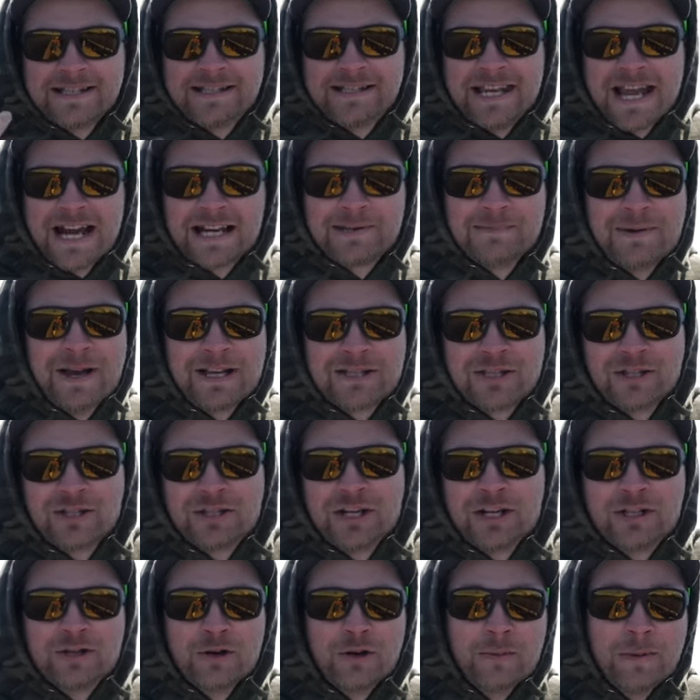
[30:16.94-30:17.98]
text messaged
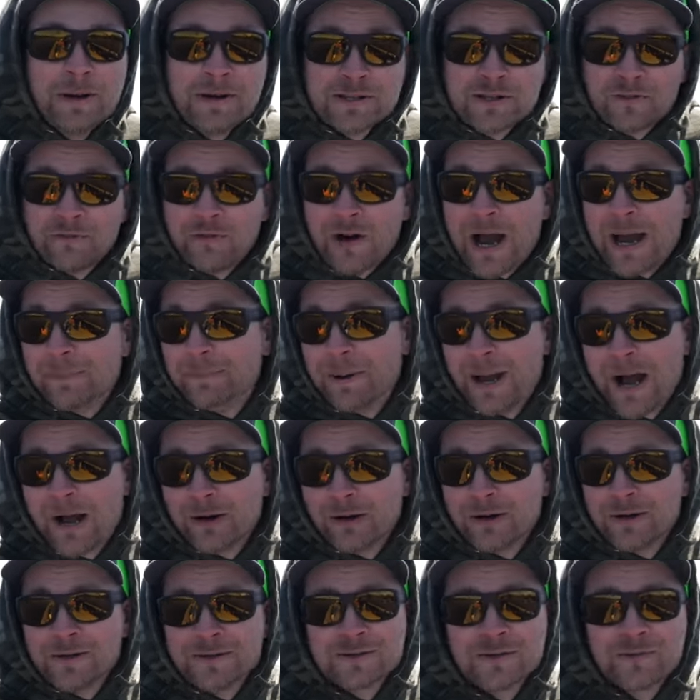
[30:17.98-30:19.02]
it to him. It was a
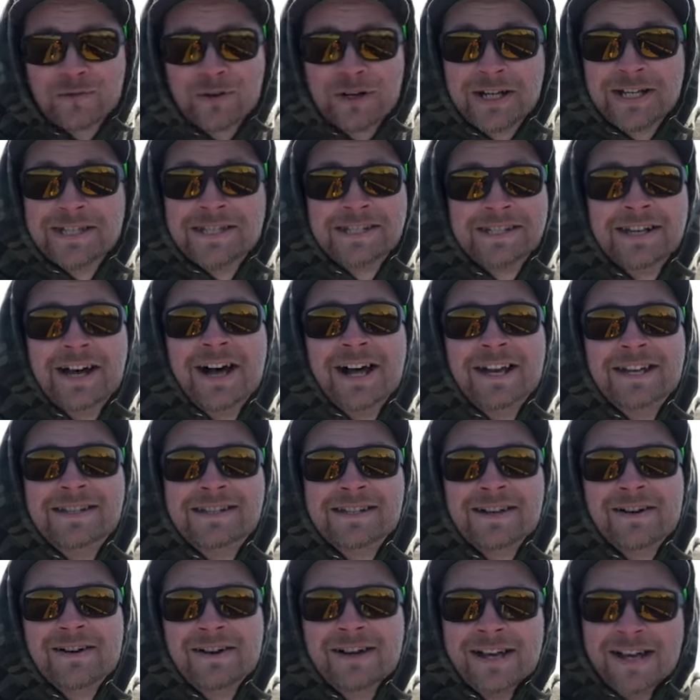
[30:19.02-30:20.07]
5-pounder. It was a freaking stud.
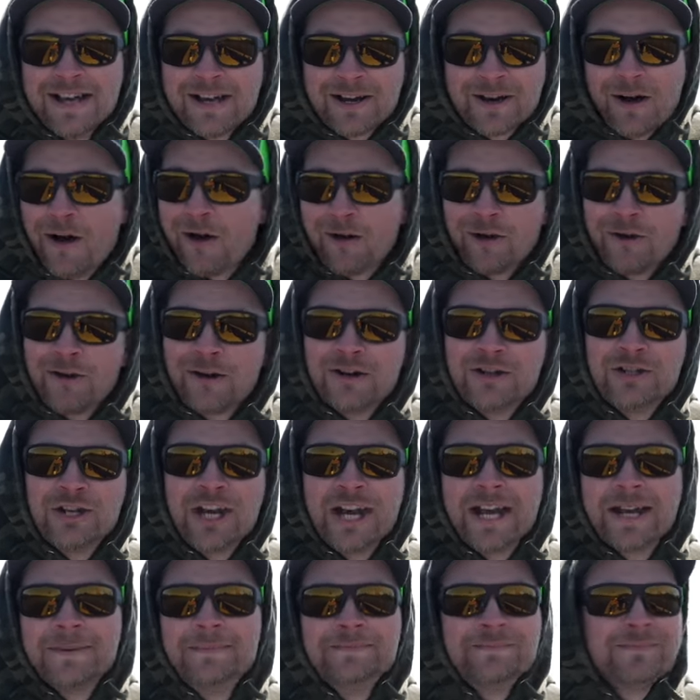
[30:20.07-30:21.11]
So caught it on a
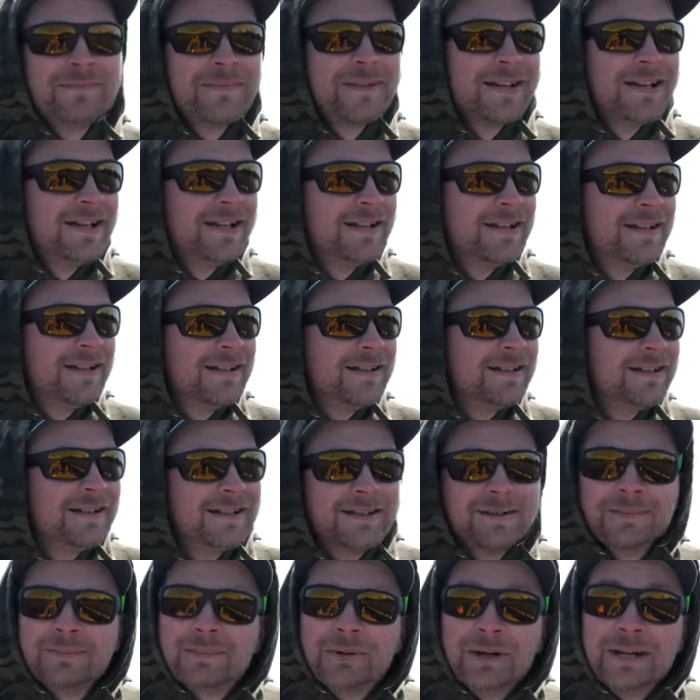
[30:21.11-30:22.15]
jig.
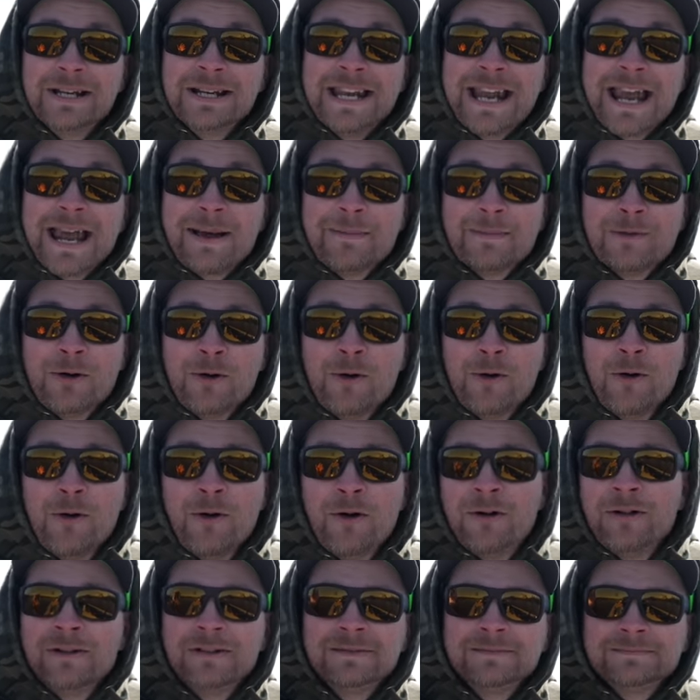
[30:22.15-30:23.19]
Pretty damn
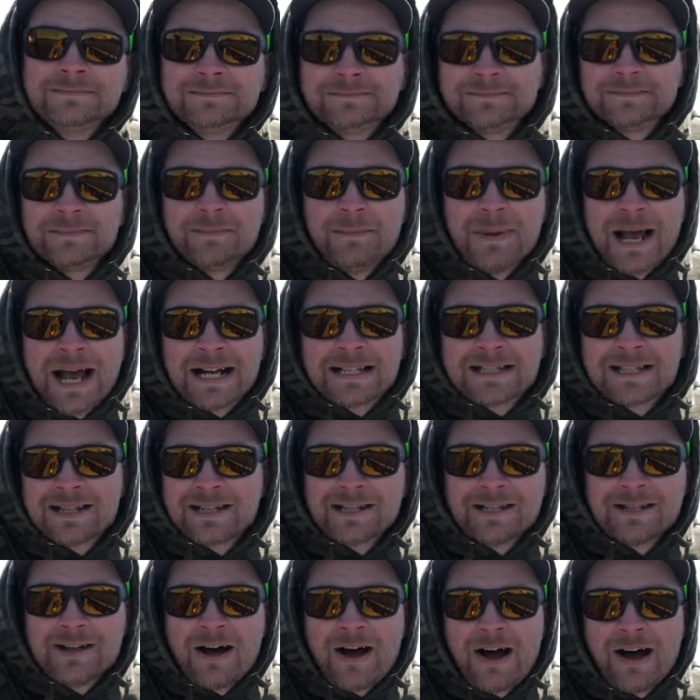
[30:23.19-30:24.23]
cool. Back to
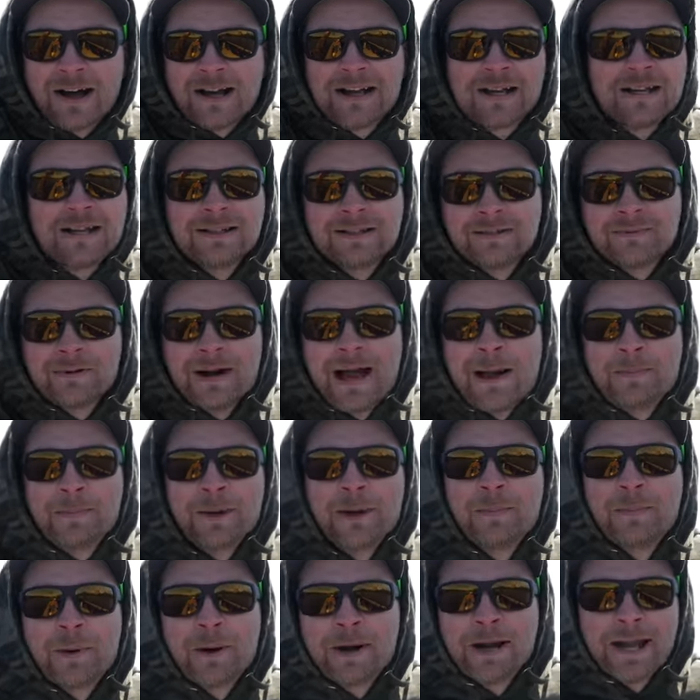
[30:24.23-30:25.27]
the dock, wrapping
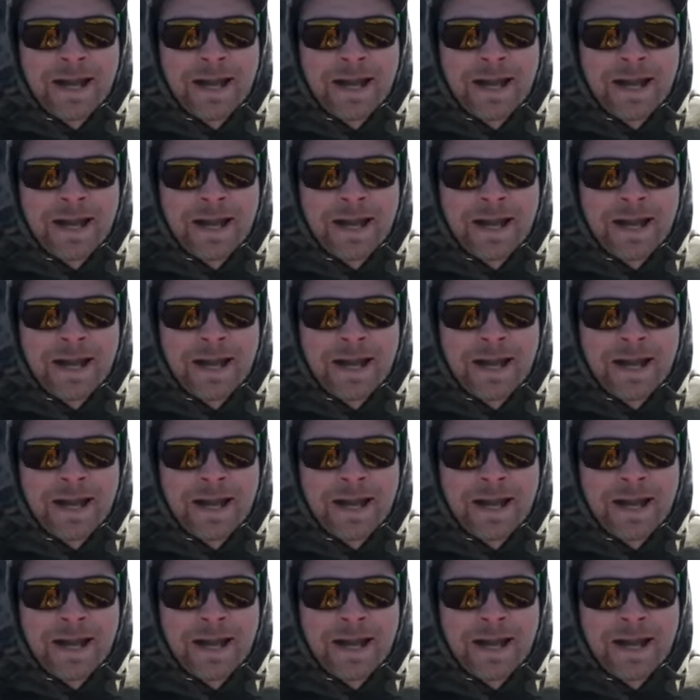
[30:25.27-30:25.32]
up our